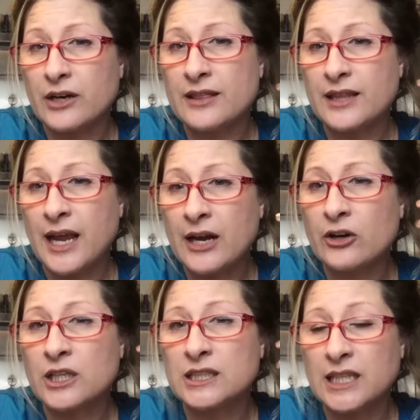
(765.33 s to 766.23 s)
and the hair
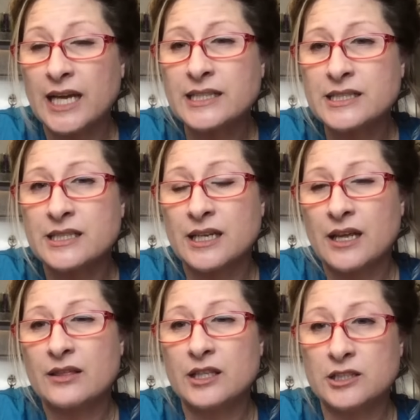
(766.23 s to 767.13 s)
collects
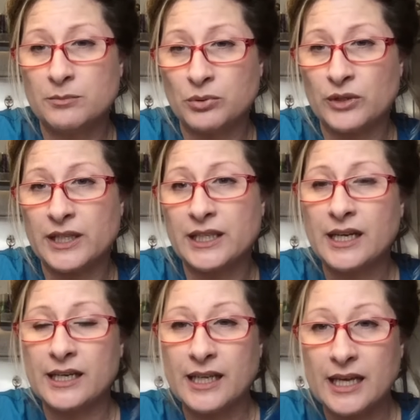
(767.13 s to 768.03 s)
the debris
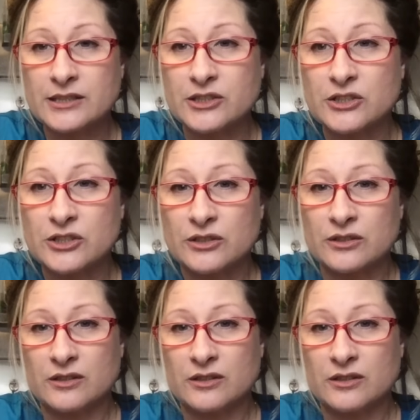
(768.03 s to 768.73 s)
against